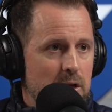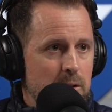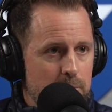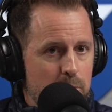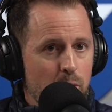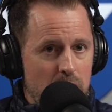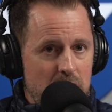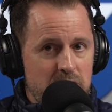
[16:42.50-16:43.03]

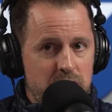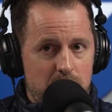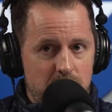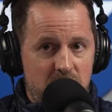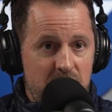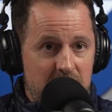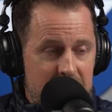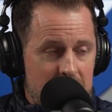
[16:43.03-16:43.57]
important in
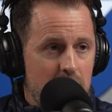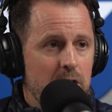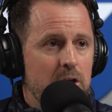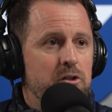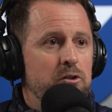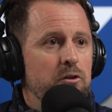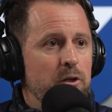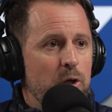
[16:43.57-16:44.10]
terms of the
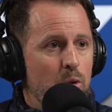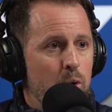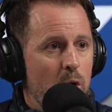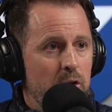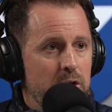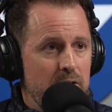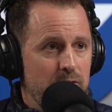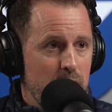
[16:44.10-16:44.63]
character and the
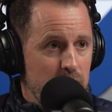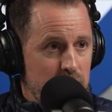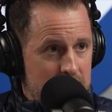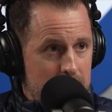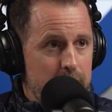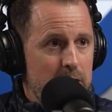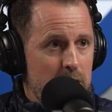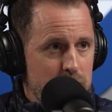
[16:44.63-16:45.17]
quality of
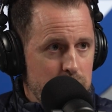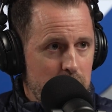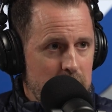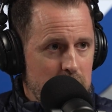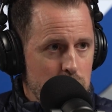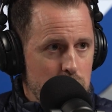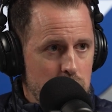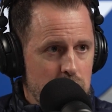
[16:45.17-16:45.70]
that marriage
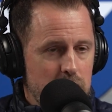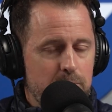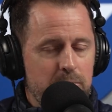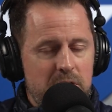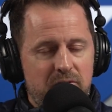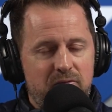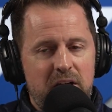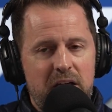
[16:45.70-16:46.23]
relationship
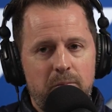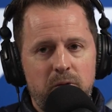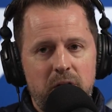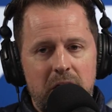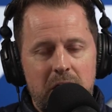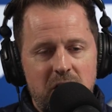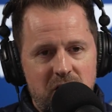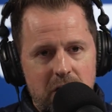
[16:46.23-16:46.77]
and the
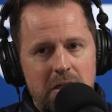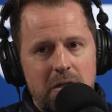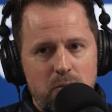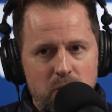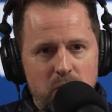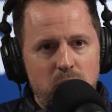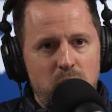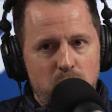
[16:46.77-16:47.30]
family.
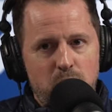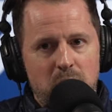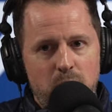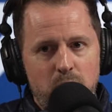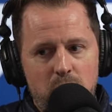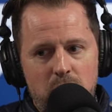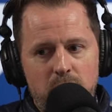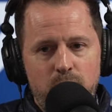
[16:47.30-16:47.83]
And
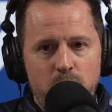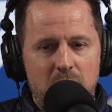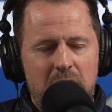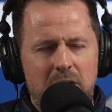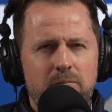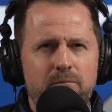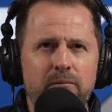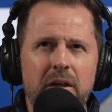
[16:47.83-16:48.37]
we
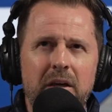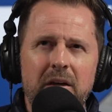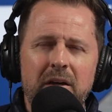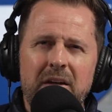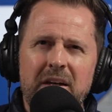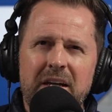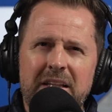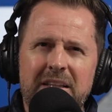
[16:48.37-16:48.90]
had
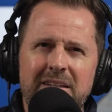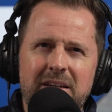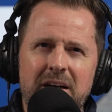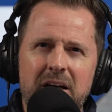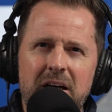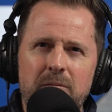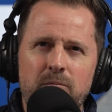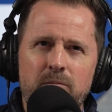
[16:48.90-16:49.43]
at the
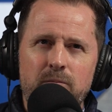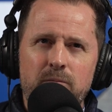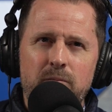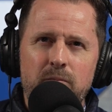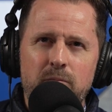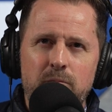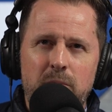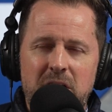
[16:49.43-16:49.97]
time,
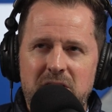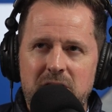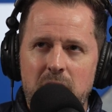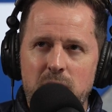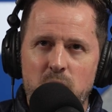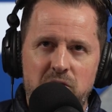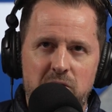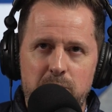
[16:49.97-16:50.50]
my
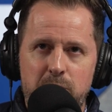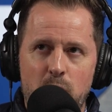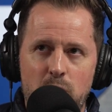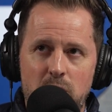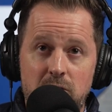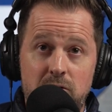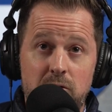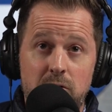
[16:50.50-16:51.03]
son wasn't
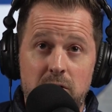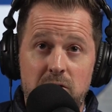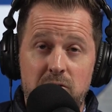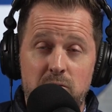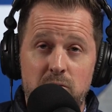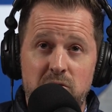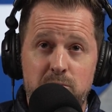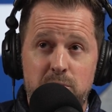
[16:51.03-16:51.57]
born, so
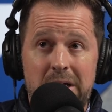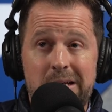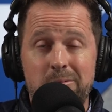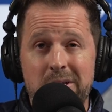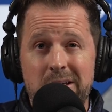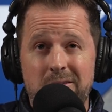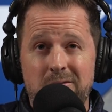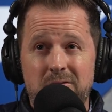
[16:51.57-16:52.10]
this was
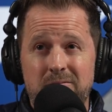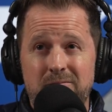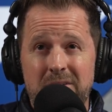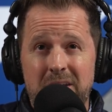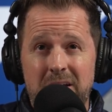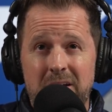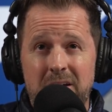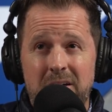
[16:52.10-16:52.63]
probably
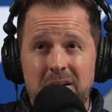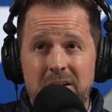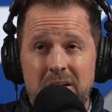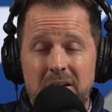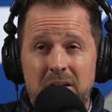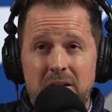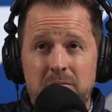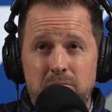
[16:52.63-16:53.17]

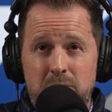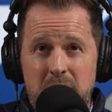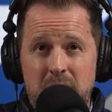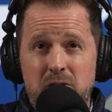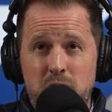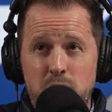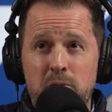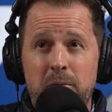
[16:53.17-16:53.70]

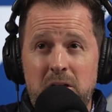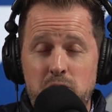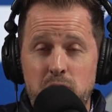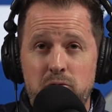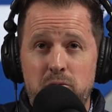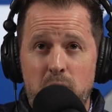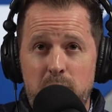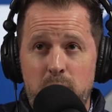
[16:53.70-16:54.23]
2 of my
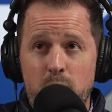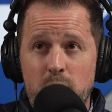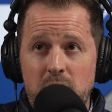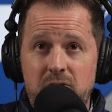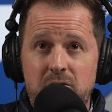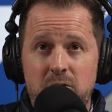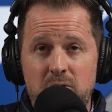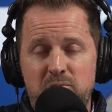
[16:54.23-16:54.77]
children were
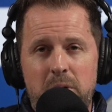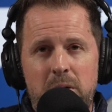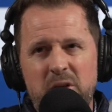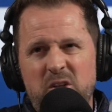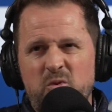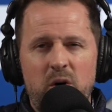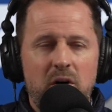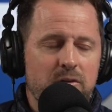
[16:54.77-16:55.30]
born, so it was
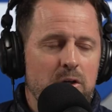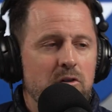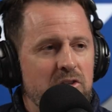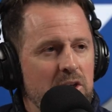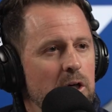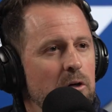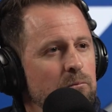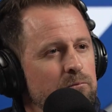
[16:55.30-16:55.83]
probably 12 years
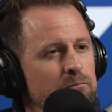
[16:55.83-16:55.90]
ago.